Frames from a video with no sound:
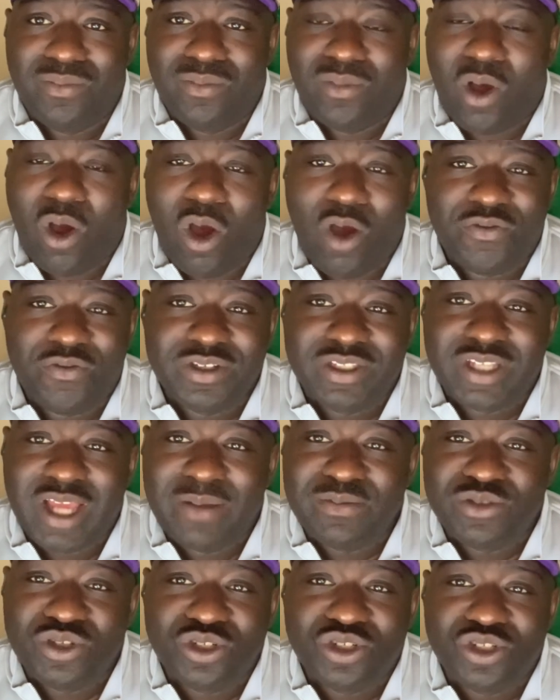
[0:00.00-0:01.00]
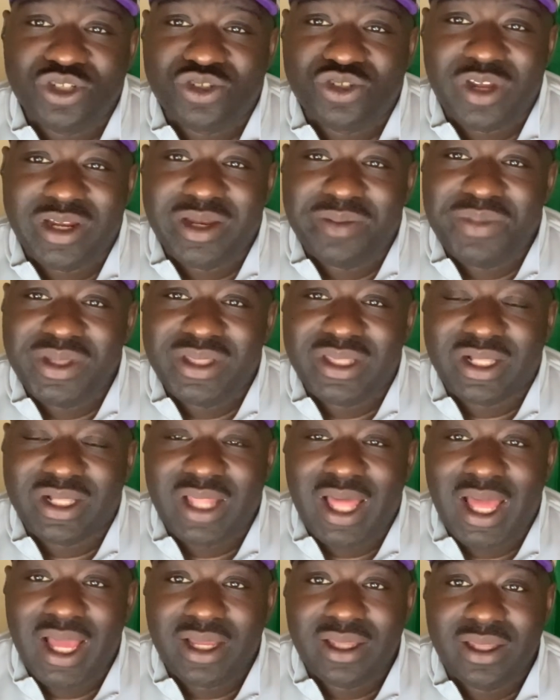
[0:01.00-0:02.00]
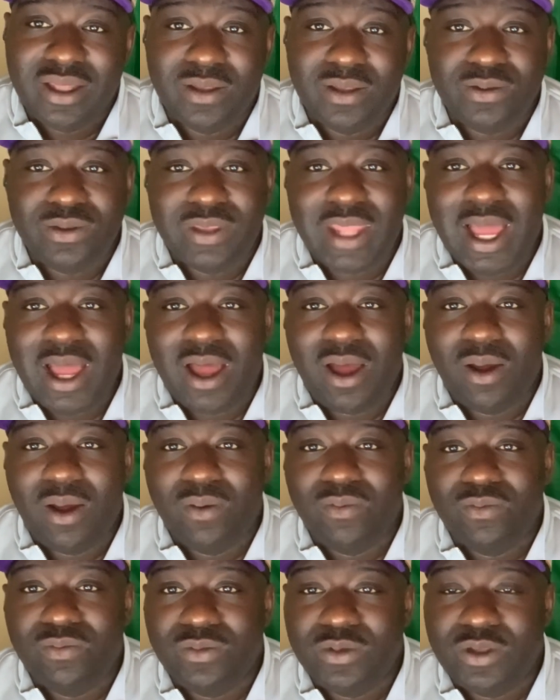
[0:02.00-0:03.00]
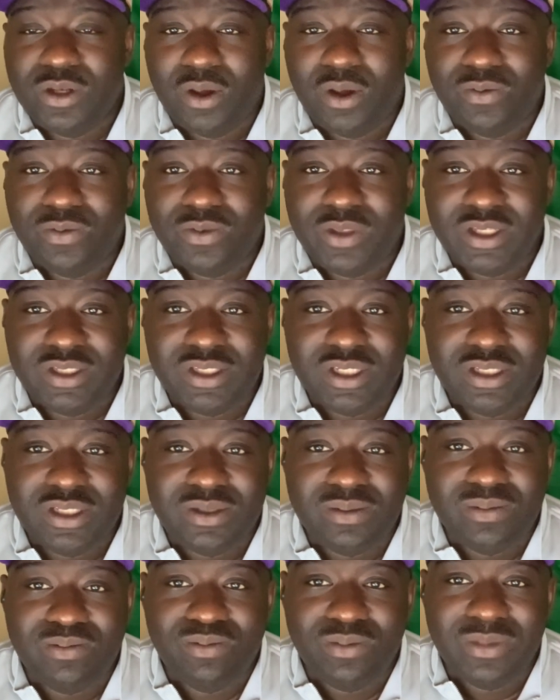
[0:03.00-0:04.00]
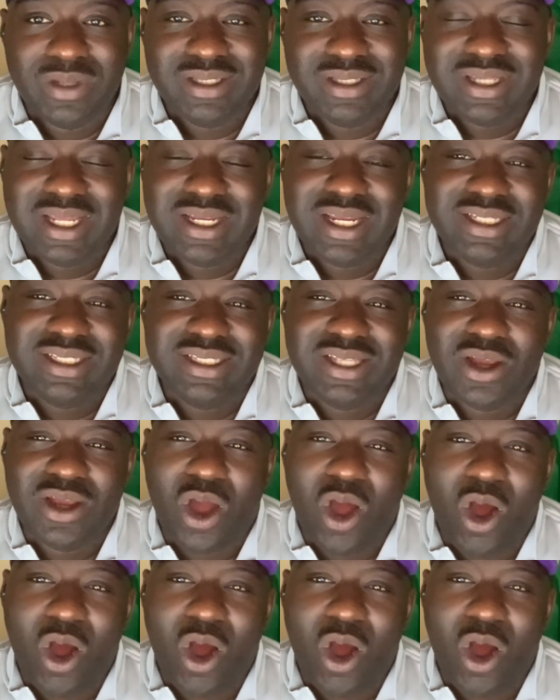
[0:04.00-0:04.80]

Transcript: Oftentimes you're just trying to beat the clock. Now, you know, it's not necessarily an